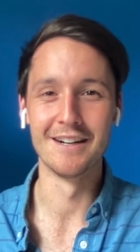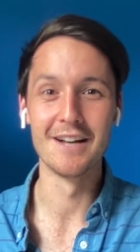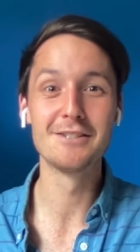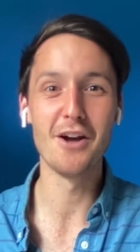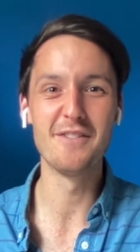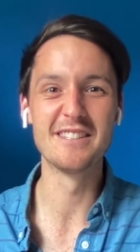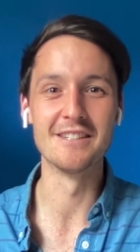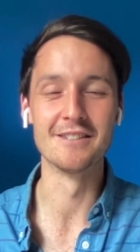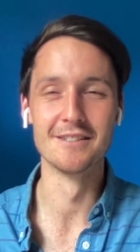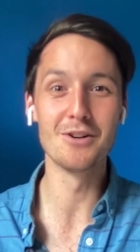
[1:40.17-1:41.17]

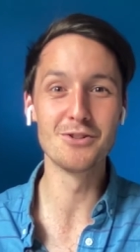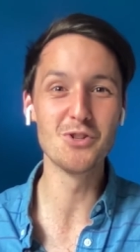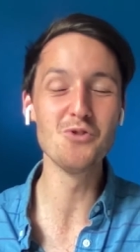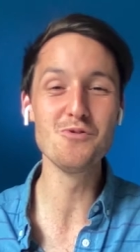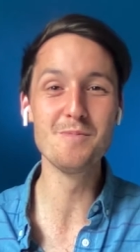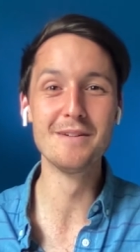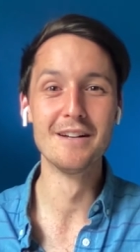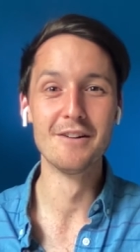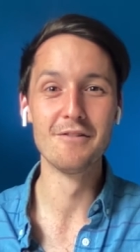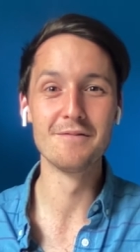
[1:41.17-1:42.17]
services, a
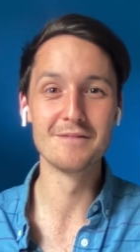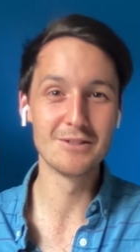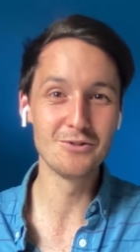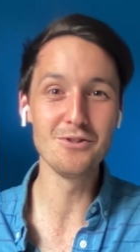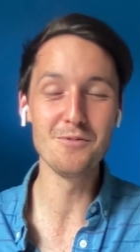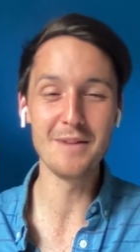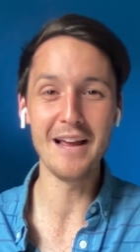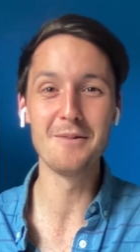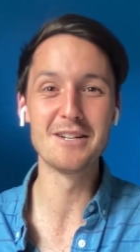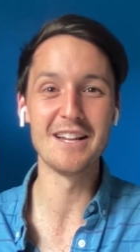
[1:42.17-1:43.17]
Zoom
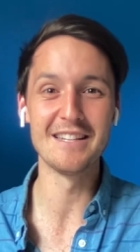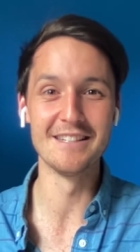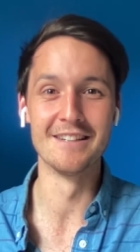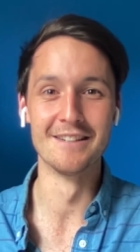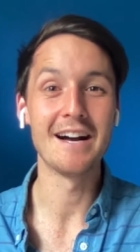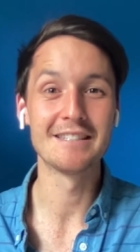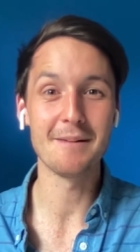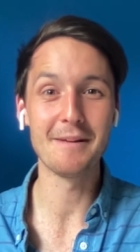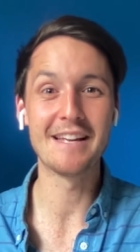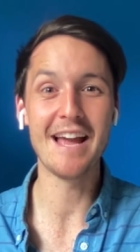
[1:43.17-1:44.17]
language lesson,
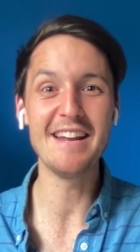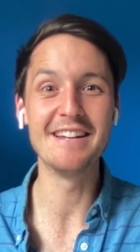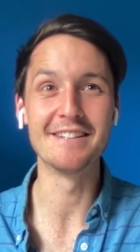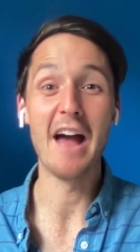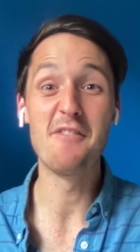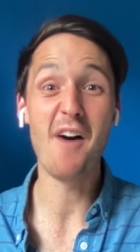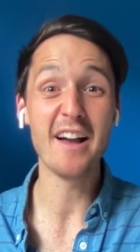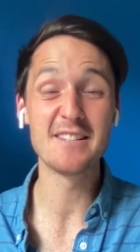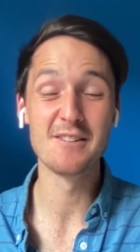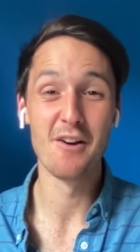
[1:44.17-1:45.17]
something catered,
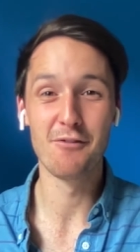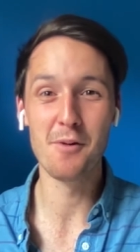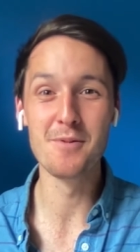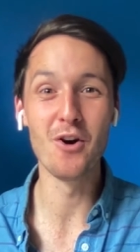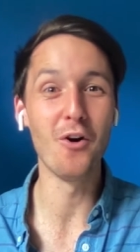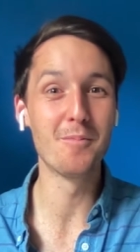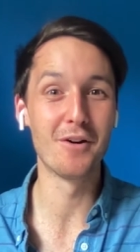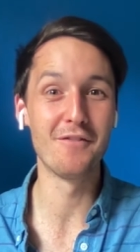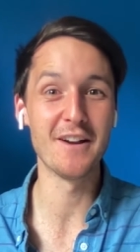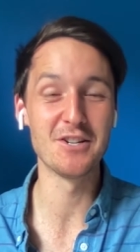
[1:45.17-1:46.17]
advice from your
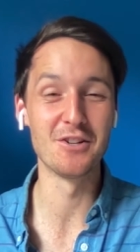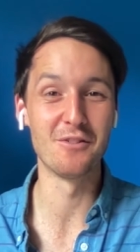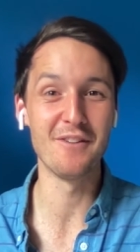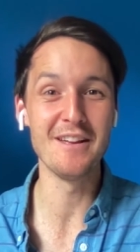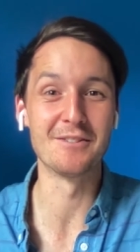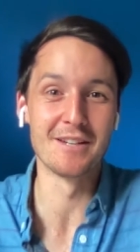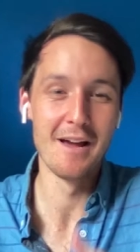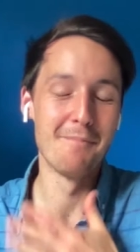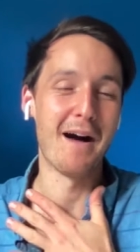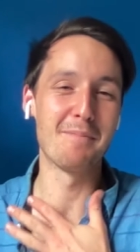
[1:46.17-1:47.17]
professional field.
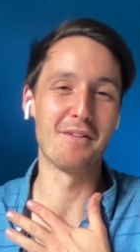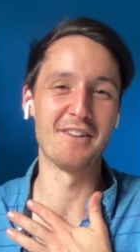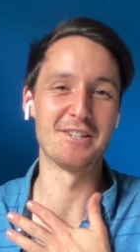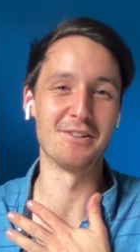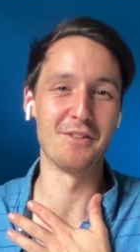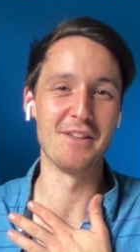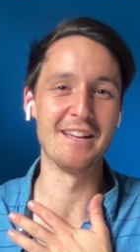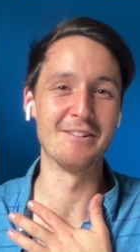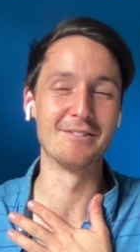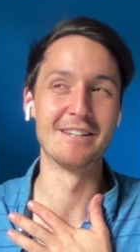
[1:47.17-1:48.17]
My professional
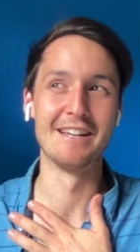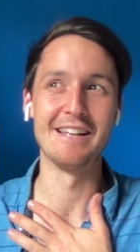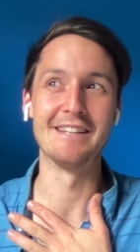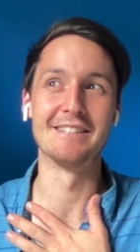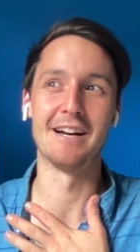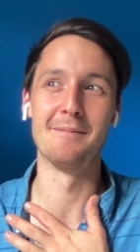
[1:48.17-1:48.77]
field is